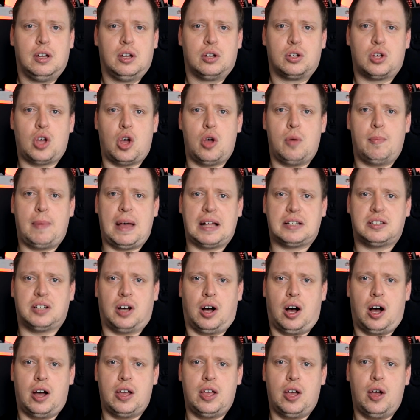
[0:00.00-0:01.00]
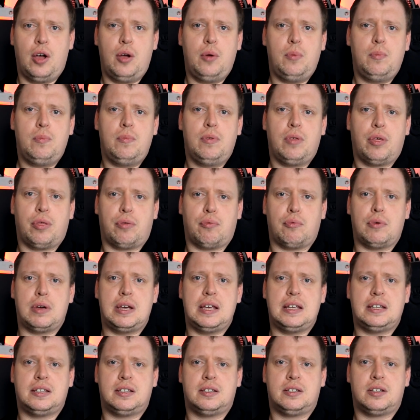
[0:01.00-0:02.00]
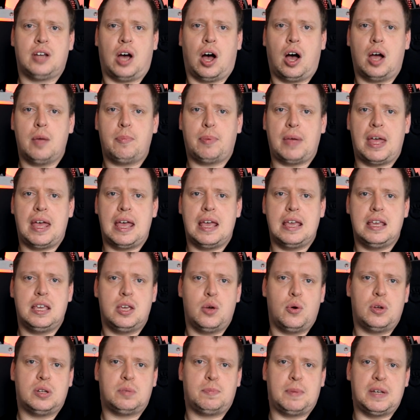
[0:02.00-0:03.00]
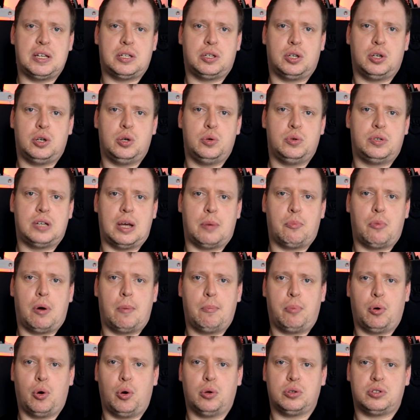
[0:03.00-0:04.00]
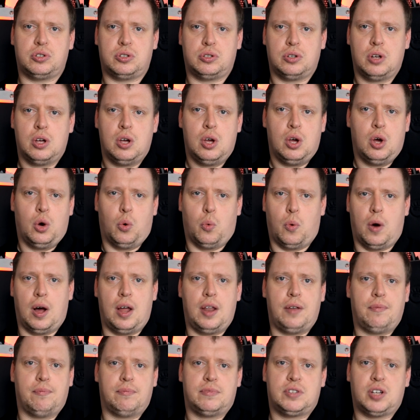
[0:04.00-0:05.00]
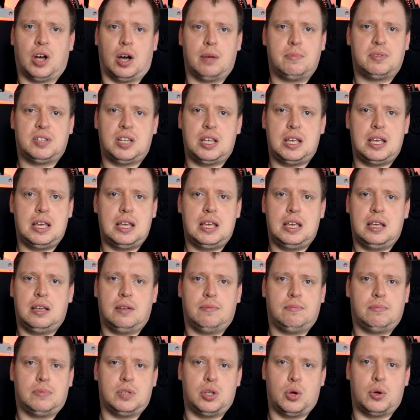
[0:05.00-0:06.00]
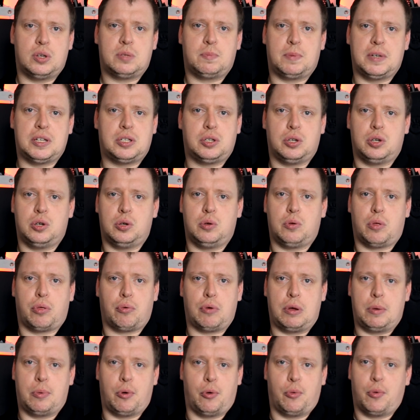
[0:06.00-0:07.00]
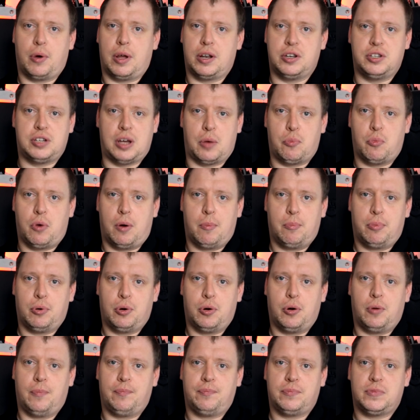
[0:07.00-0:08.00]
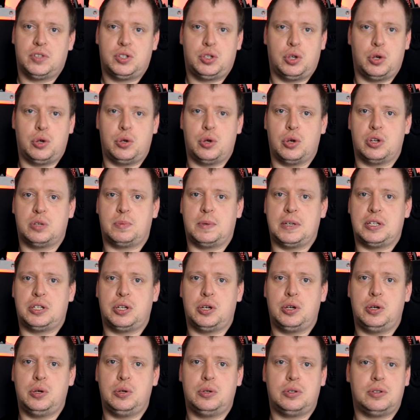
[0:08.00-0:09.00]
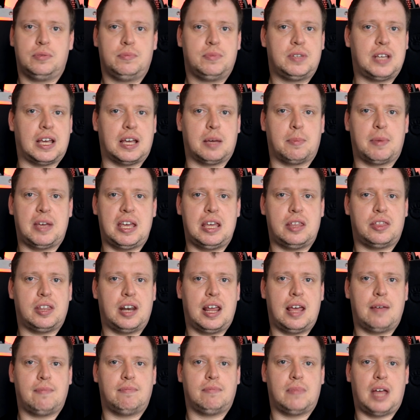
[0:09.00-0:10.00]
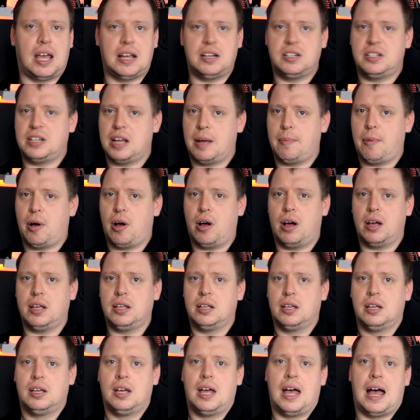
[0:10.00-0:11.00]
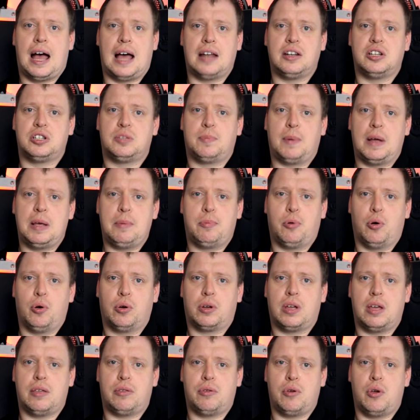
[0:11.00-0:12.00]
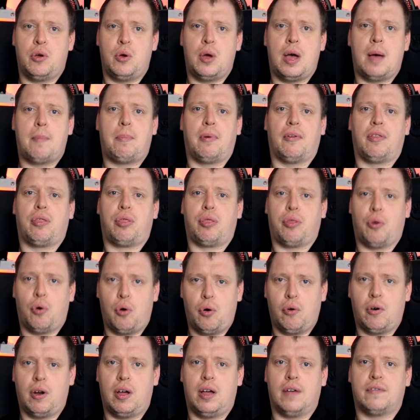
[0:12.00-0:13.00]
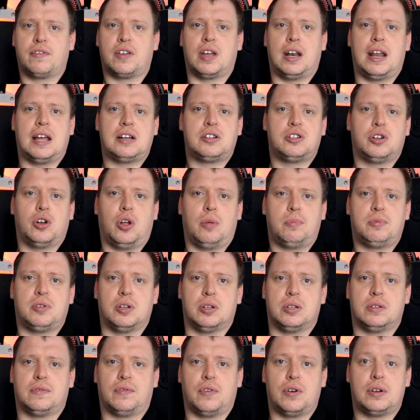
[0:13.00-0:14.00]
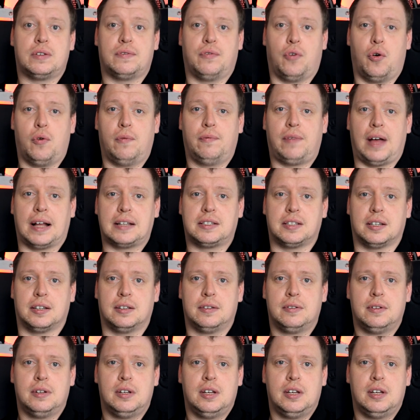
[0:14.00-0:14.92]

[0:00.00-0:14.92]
Going back to I.O., three Type A USB 2 Gen 1 ports, one Type C USB 2 3.1 Gen 1 port, two USB 2s, Gigabit Ethernet, HDMI, and DisplayPort give you a plethora of connection options for its form factor.